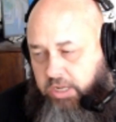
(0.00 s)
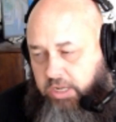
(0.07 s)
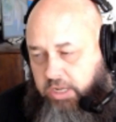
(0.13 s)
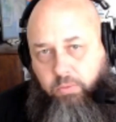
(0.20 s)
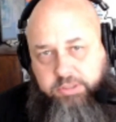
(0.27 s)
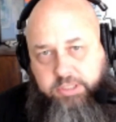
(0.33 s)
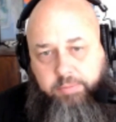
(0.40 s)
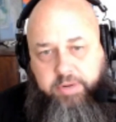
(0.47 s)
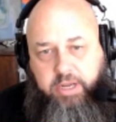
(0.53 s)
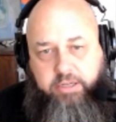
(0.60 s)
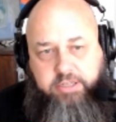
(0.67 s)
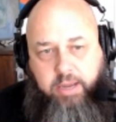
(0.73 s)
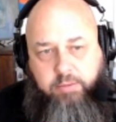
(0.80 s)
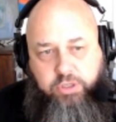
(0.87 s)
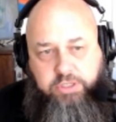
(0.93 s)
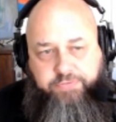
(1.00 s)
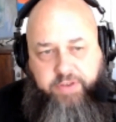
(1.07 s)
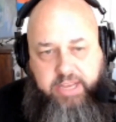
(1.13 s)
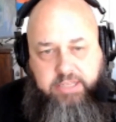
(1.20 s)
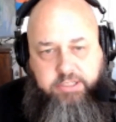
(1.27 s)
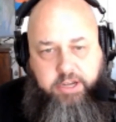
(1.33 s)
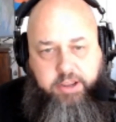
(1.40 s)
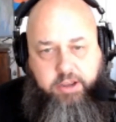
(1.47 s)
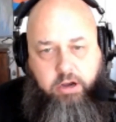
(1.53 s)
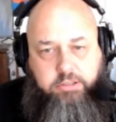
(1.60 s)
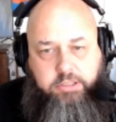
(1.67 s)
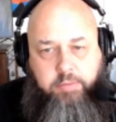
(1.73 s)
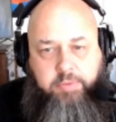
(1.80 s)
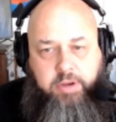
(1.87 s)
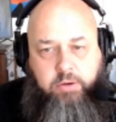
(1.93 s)
What's up, Dallas Cowboys fans? Denny Kerr,
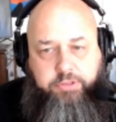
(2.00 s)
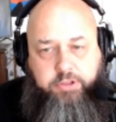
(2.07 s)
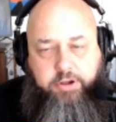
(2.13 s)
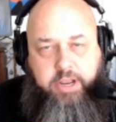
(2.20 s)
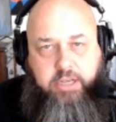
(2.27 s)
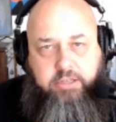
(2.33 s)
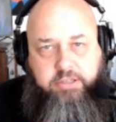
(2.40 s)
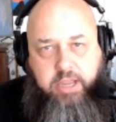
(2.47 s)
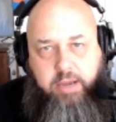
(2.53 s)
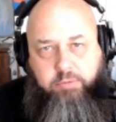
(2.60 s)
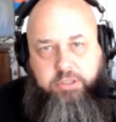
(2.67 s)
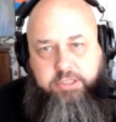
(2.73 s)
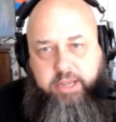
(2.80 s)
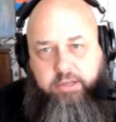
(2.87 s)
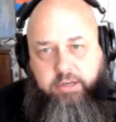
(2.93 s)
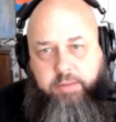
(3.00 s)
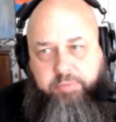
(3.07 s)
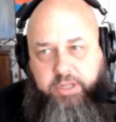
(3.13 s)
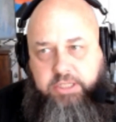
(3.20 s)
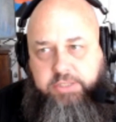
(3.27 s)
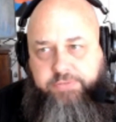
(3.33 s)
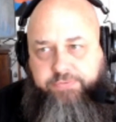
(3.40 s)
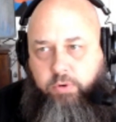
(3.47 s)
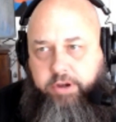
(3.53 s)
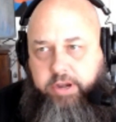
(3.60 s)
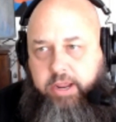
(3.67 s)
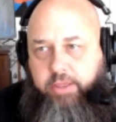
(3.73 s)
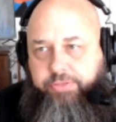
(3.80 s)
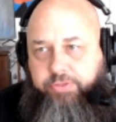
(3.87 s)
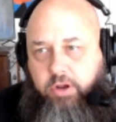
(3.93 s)
Tim here with your Dallas Cowboys Daily Blitz for
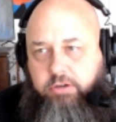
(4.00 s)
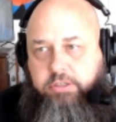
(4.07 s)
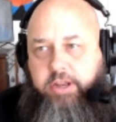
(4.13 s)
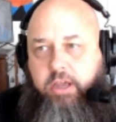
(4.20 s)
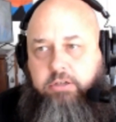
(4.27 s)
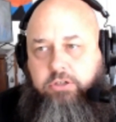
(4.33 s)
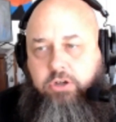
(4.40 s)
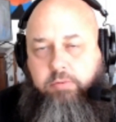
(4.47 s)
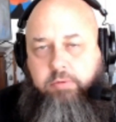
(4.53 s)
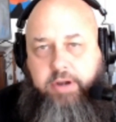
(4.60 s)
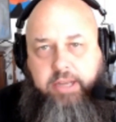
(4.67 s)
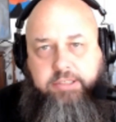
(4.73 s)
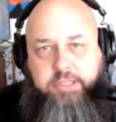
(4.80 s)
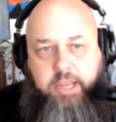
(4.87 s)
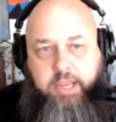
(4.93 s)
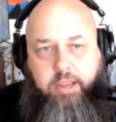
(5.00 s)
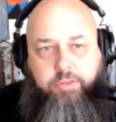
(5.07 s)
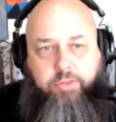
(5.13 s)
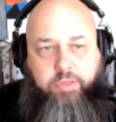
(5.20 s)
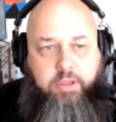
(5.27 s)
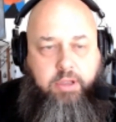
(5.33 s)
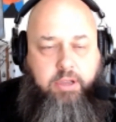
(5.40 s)
today, Thursday, October 19th.